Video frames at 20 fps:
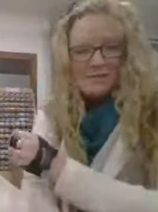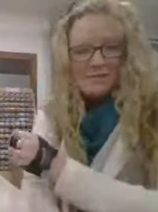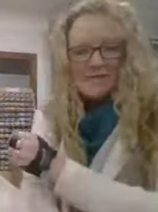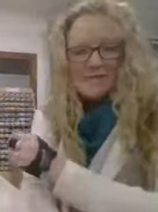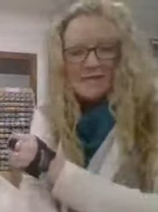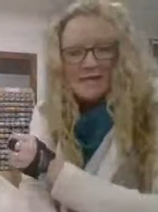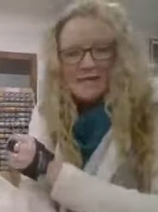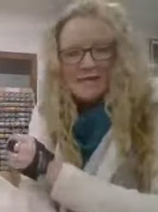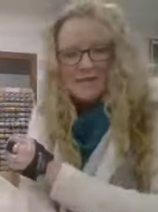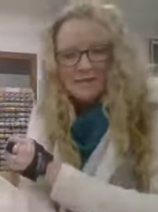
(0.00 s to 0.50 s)

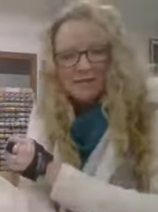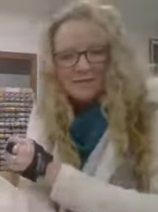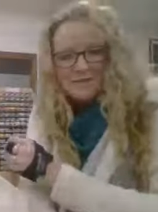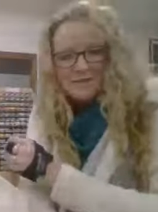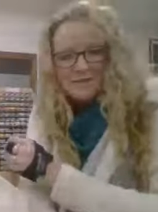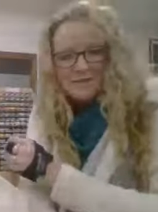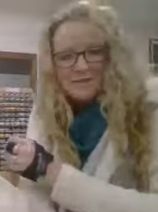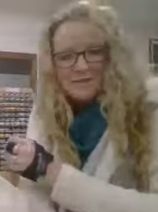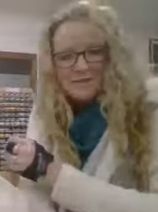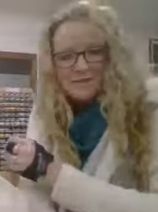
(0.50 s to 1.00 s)
today.
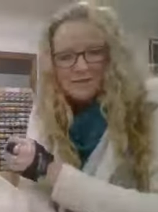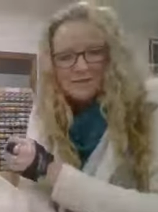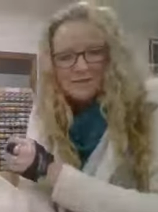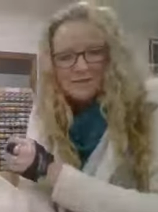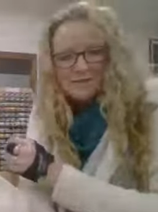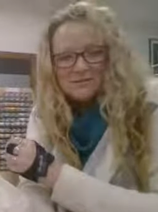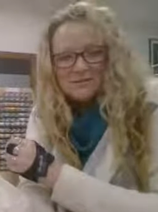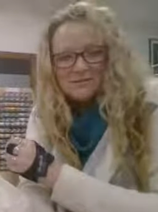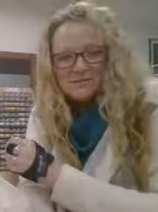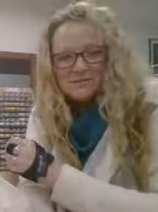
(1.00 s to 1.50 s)
Oh,
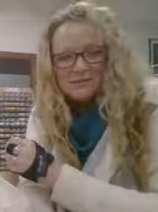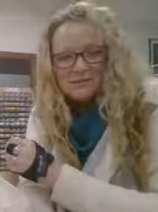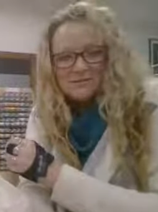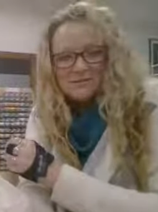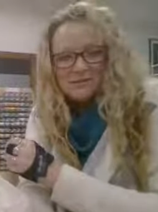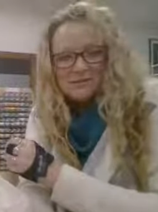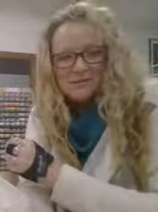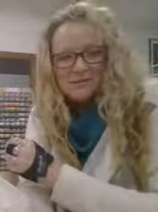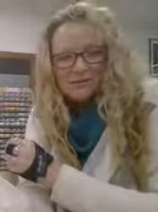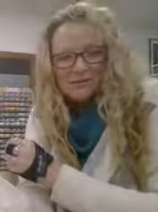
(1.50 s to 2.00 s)

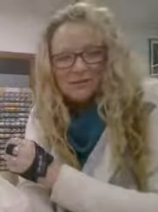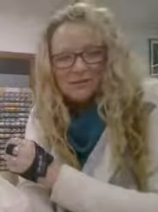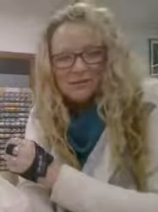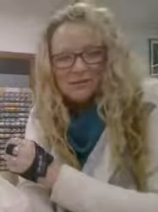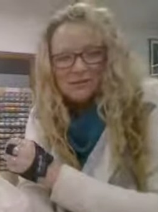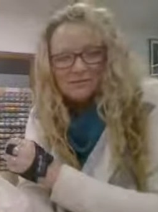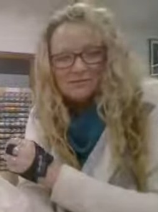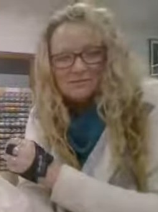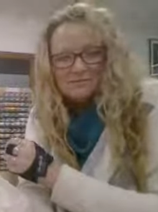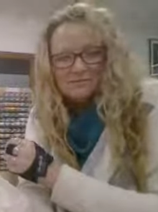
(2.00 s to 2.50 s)
Julie, poor
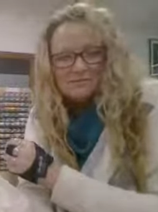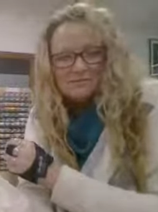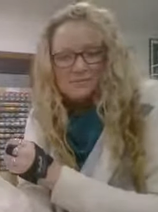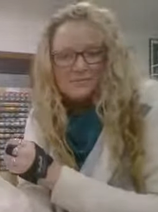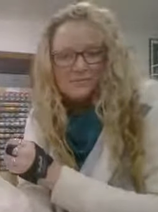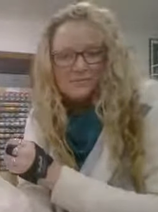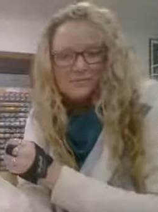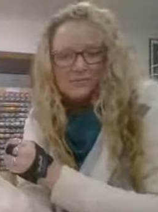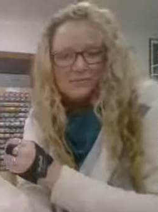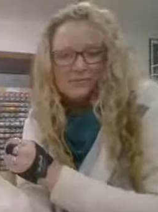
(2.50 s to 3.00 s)
thing.
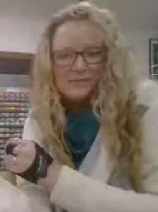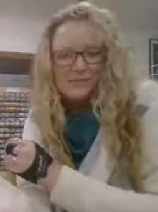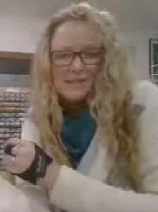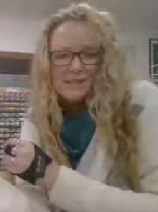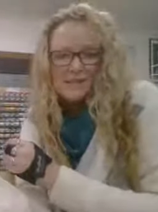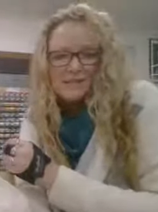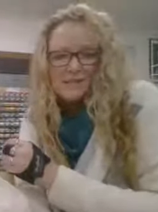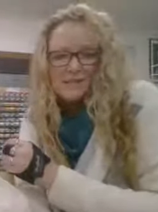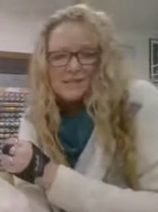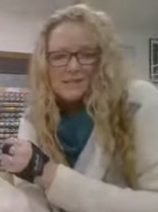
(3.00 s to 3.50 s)

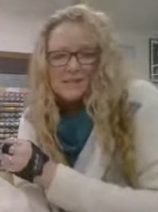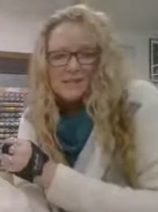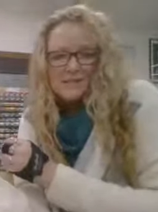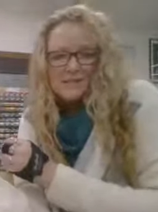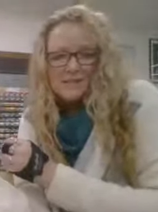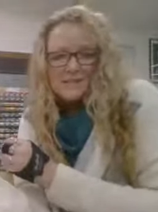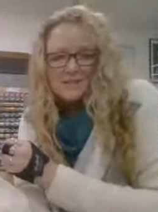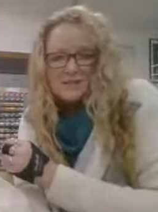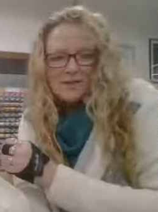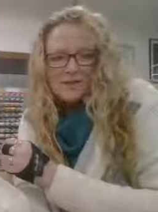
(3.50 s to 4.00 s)

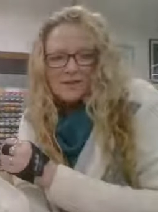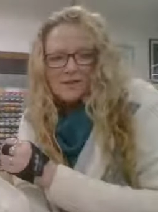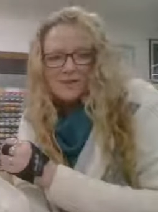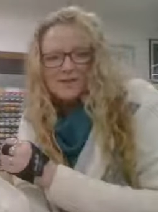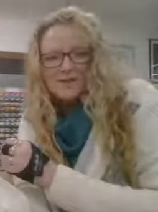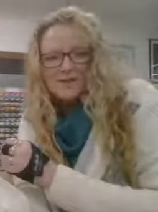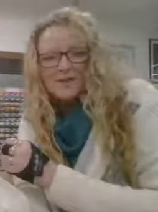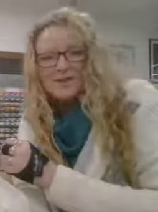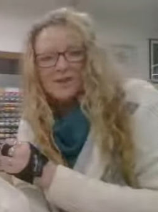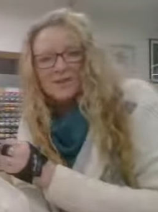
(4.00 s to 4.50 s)
So
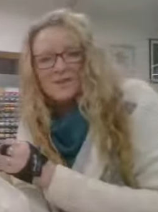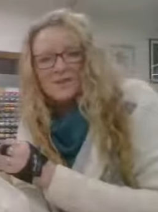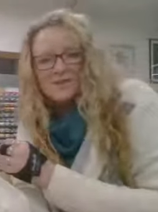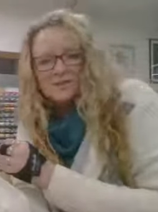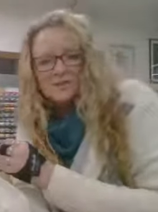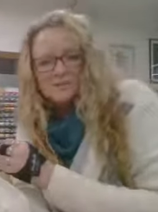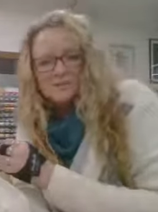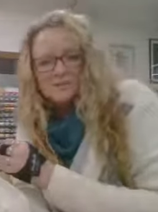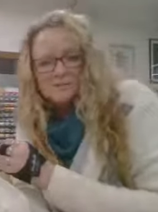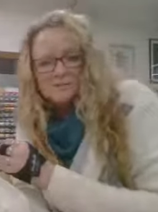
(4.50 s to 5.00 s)
excited
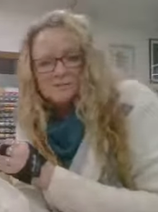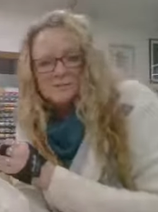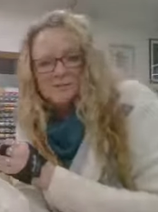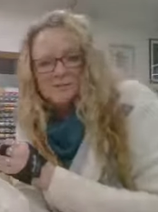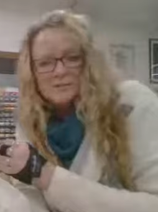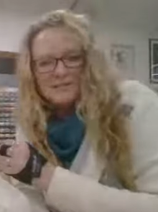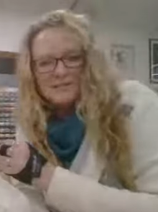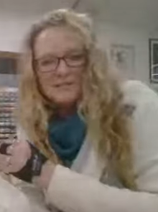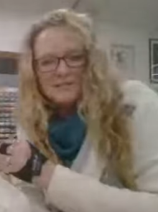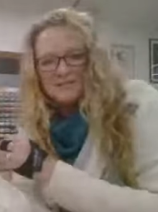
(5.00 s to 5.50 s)
not to have
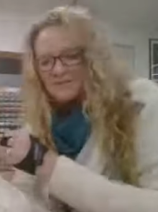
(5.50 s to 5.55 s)
missed